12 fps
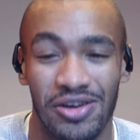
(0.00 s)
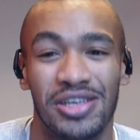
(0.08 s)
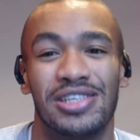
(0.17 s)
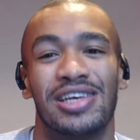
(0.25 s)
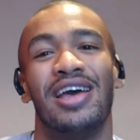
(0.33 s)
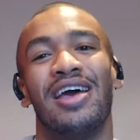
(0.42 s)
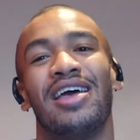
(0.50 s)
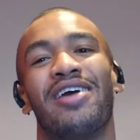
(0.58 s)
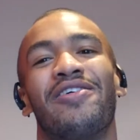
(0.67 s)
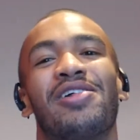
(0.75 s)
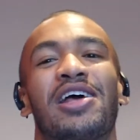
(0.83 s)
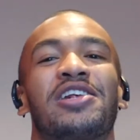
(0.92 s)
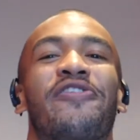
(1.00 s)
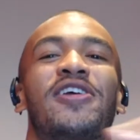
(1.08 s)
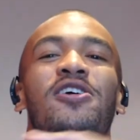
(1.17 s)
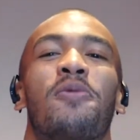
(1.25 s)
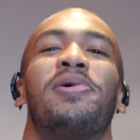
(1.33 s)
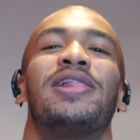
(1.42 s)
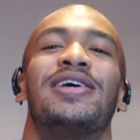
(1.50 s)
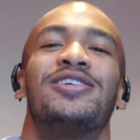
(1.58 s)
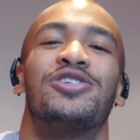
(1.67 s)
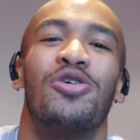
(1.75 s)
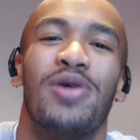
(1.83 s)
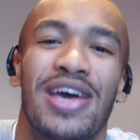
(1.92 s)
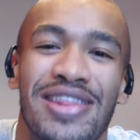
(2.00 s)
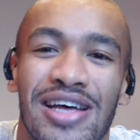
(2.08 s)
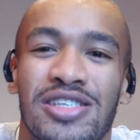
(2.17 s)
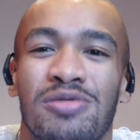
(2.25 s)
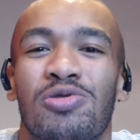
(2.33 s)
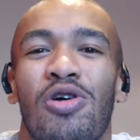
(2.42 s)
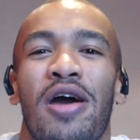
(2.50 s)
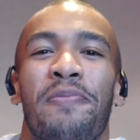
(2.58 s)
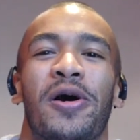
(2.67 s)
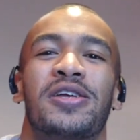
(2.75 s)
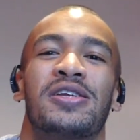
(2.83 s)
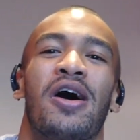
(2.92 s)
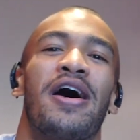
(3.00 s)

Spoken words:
Honestly, if you like this video, please do hit that subscribe button.